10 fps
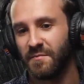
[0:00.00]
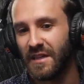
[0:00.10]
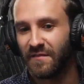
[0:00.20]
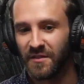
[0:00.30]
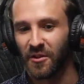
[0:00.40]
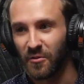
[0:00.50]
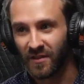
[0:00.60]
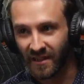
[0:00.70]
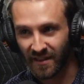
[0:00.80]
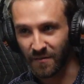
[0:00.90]
Even though you
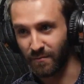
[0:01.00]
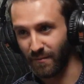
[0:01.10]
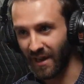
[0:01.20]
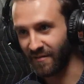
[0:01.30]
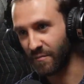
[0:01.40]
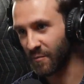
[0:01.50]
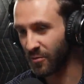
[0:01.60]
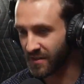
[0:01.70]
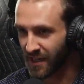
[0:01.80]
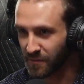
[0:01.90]
think they may have been
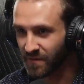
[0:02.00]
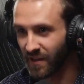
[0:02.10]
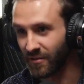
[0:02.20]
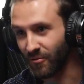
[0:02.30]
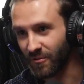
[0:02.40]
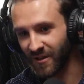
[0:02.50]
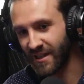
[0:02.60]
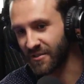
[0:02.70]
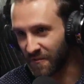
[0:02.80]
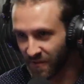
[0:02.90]
more top of funnel, they're
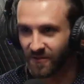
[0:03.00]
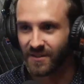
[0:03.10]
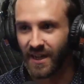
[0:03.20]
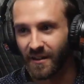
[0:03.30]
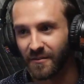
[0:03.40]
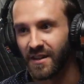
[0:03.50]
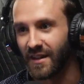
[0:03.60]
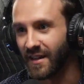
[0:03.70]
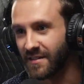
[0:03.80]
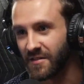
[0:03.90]
actually further down.
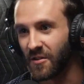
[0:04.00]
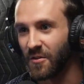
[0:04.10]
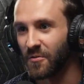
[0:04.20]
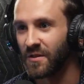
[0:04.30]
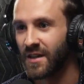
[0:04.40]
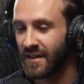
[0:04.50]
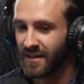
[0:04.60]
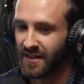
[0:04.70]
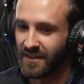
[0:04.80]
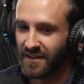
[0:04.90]
And so
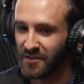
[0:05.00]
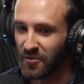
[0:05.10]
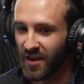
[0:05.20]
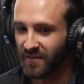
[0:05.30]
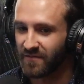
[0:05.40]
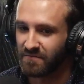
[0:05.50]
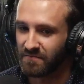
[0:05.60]
you have